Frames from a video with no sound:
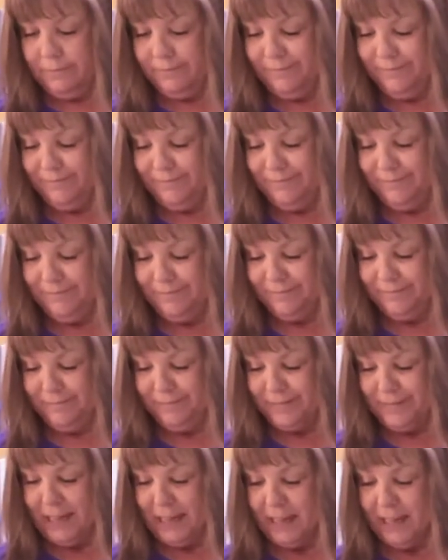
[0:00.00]
I
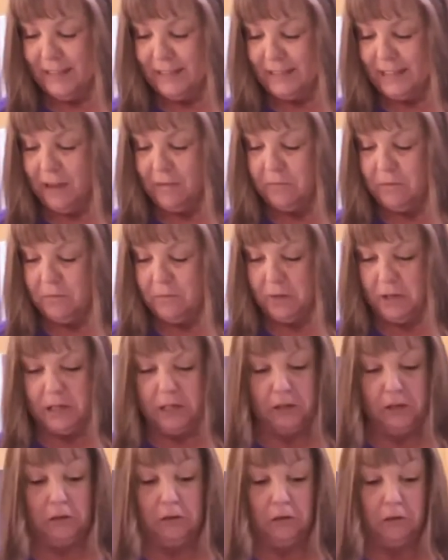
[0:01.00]
guess that one
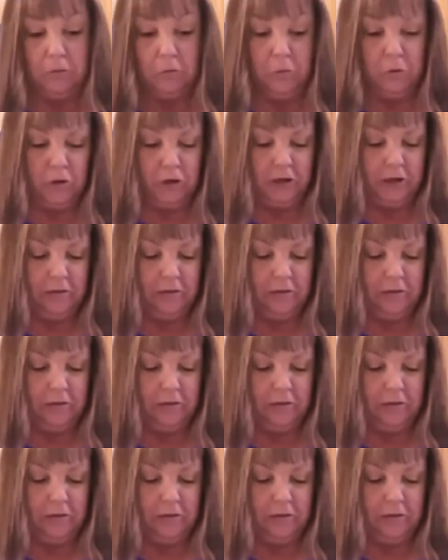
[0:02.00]
wanted a little more.